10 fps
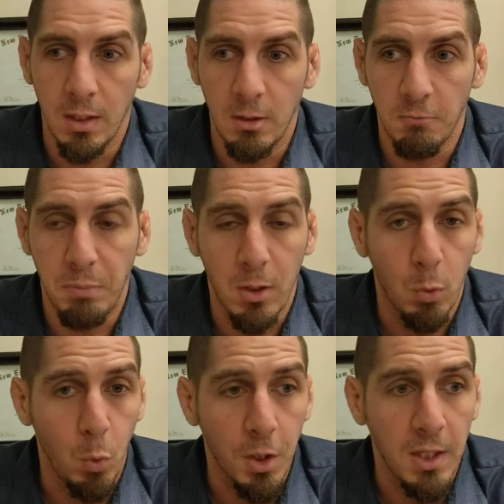You have
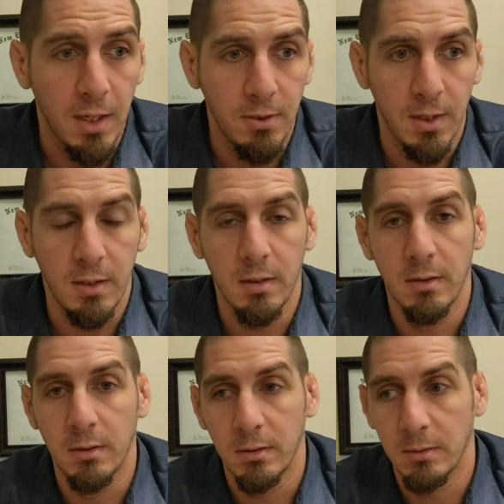better work ethic,
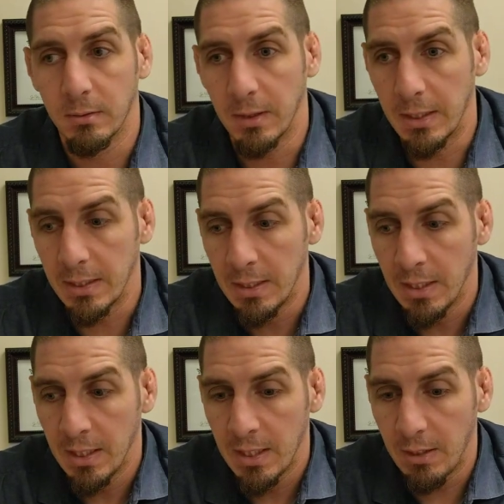right?
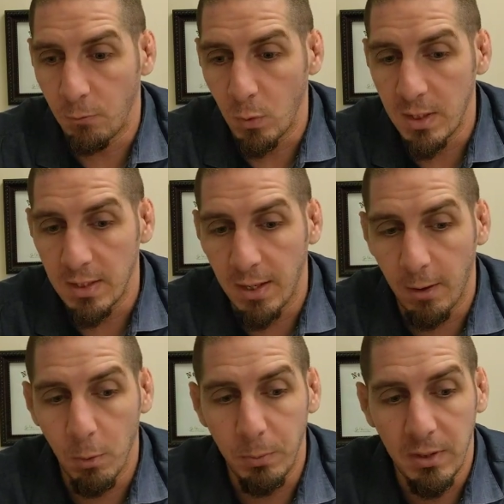If we can
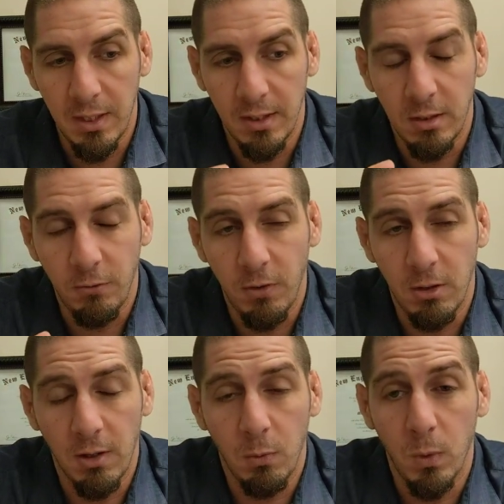help kids
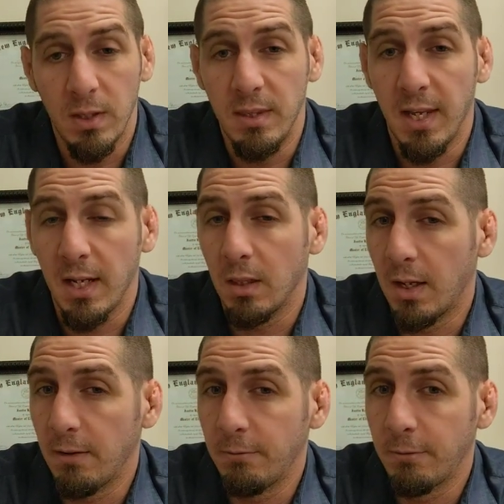figure out what they
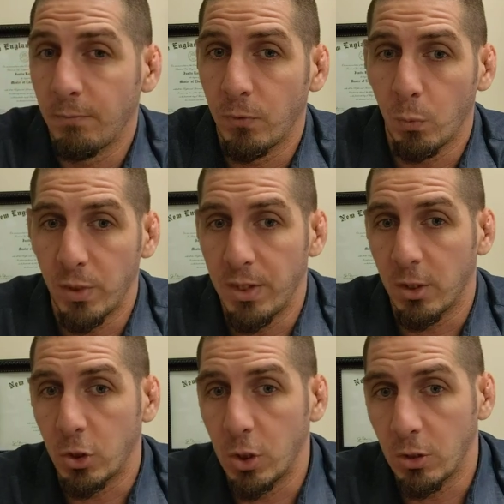love, what
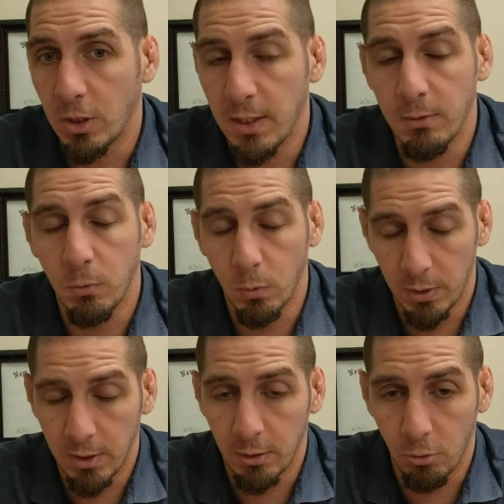they're good at,
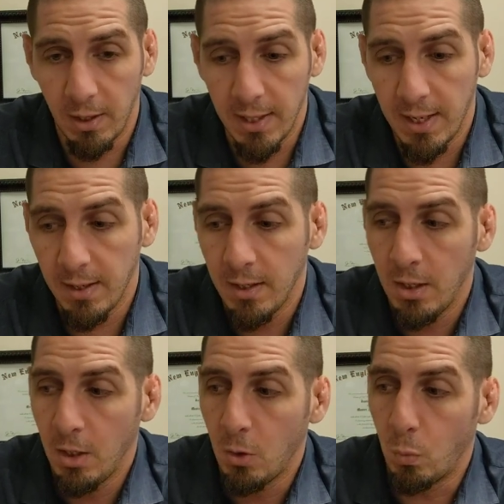what they're great at,
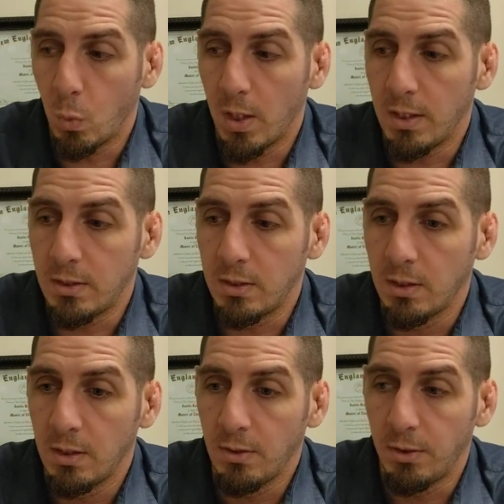what
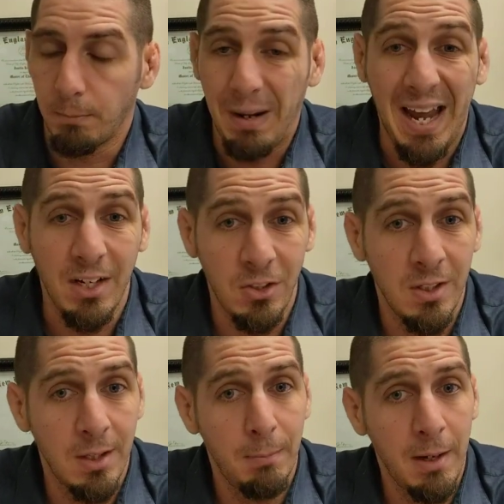they're
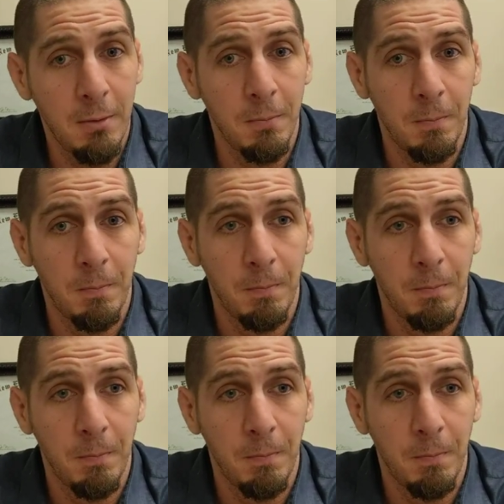passionate about,